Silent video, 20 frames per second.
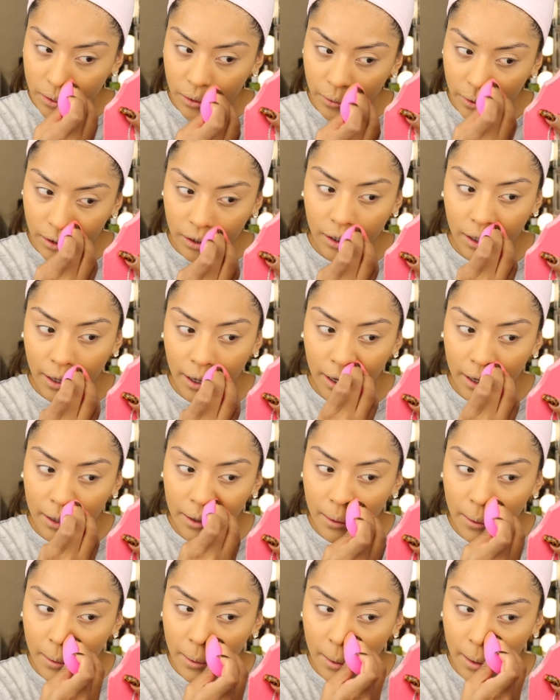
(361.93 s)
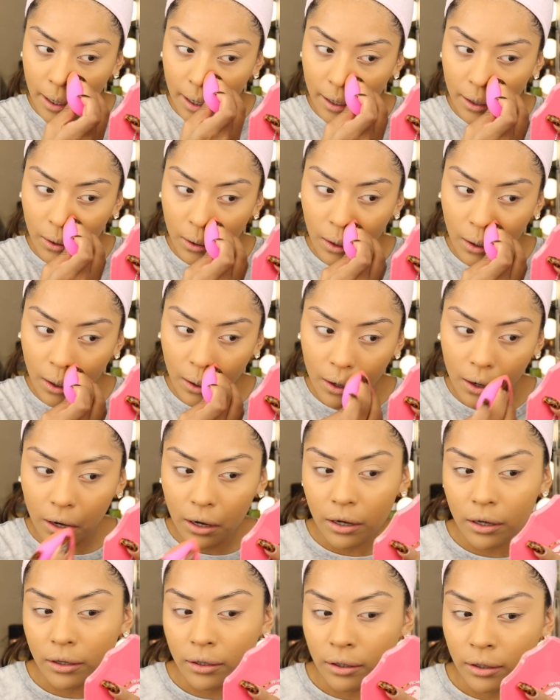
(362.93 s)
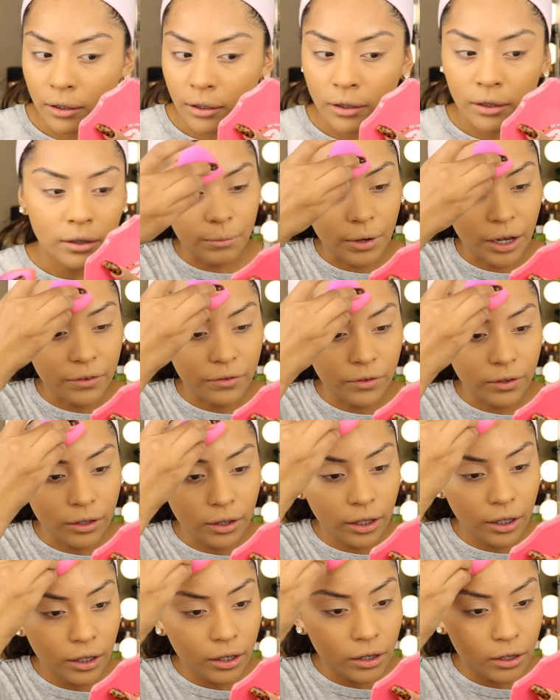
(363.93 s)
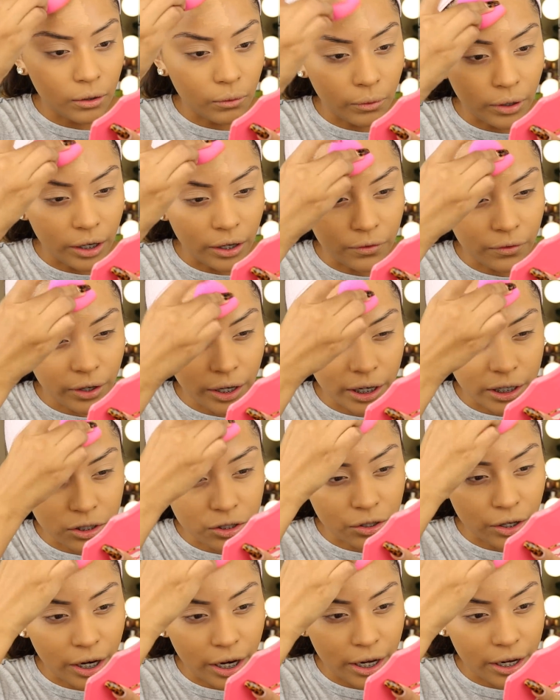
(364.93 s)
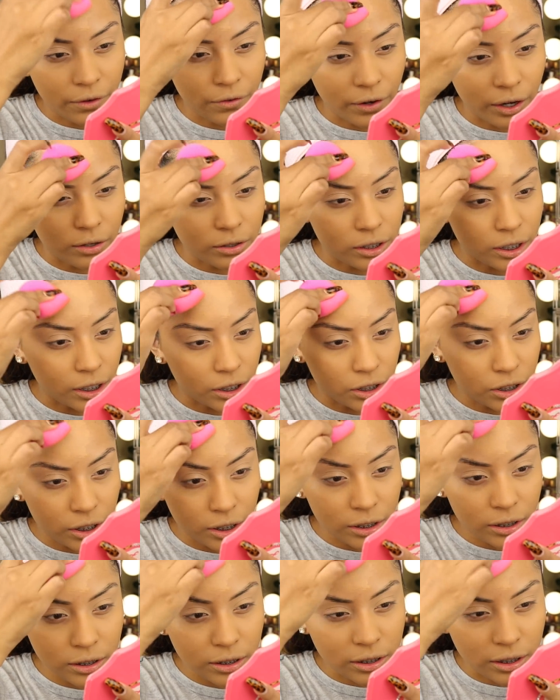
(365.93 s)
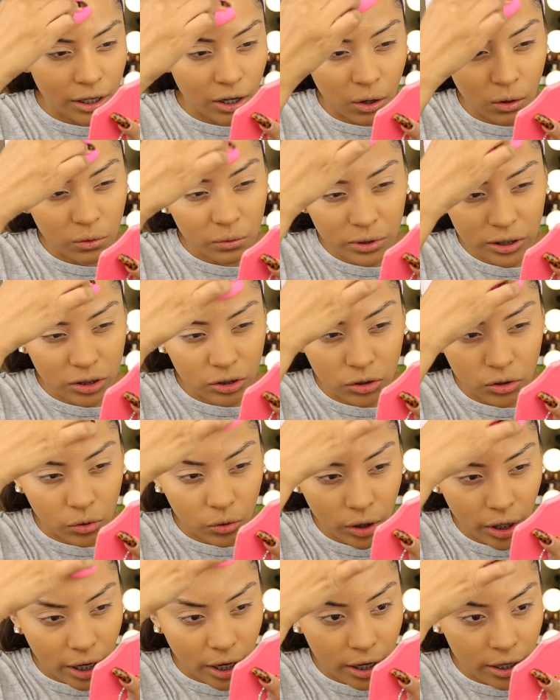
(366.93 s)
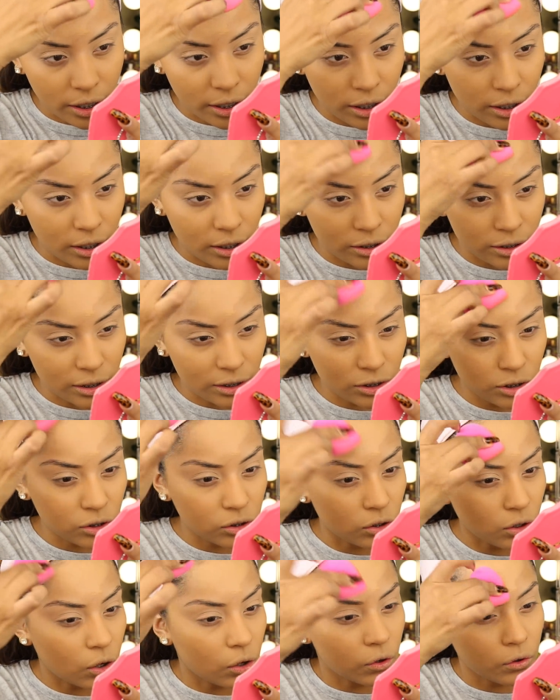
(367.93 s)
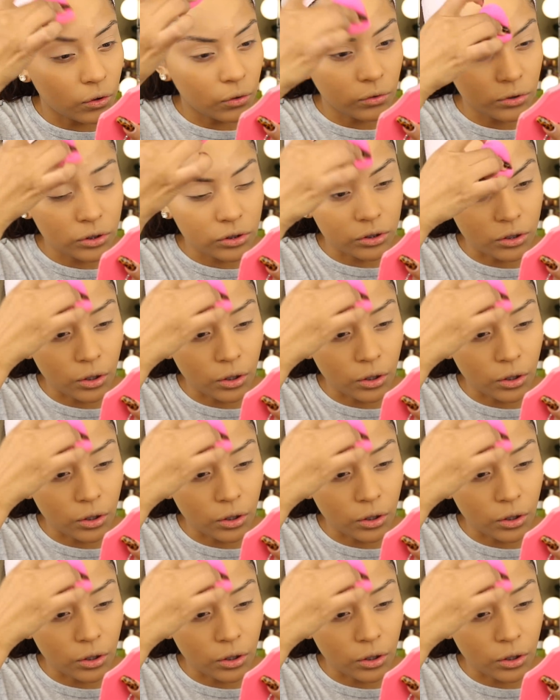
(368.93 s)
doing that at all. I feel like whenever I try foundations, they always do that, and it's so